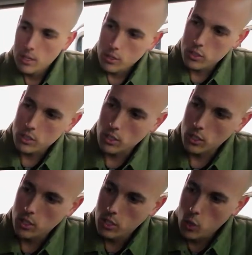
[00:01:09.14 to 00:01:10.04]
They
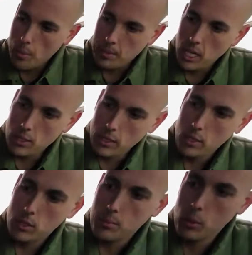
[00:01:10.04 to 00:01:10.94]
still go up and down like
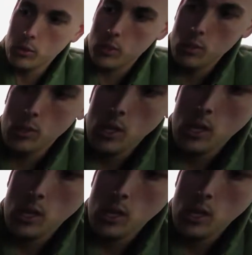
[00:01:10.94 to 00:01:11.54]
they're supposed to.